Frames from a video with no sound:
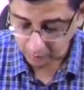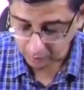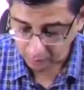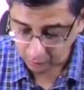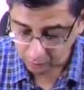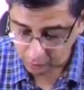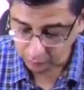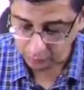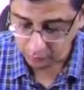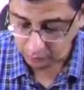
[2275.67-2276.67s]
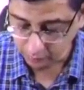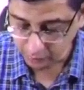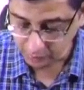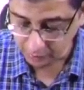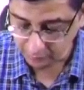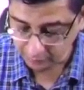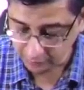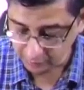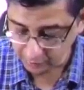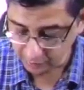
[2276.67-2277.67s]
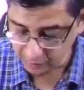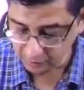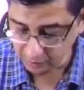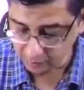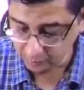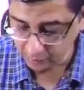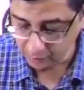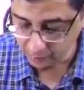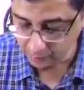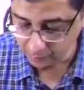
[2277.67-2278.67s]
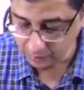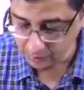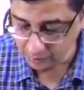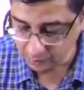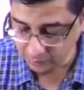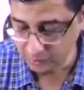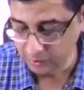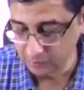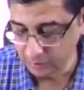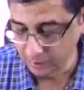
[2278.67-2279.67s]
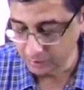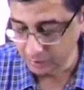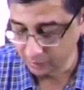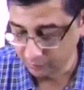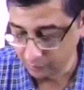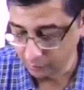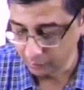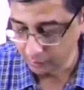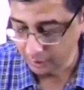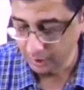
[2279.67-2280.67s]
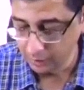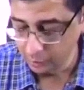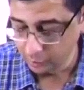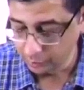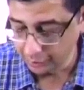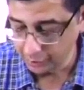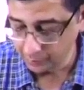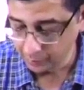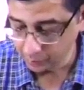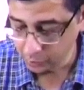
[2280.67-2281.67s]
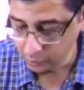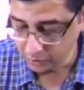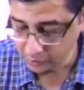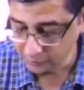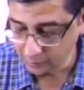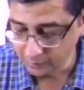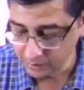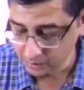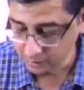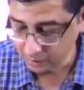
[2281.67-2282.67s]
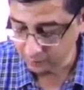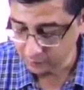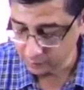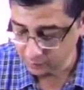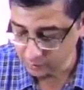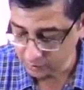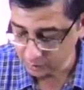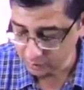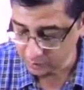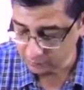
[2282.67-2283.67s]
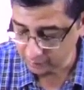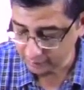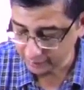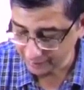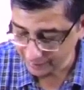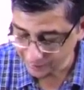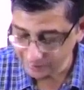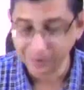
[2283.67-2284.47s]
I also want to demonstrate whether there is a thymic hyperplasia in a patient, because after all, the treatment of choice for myasthenia gravis or the generalized variety is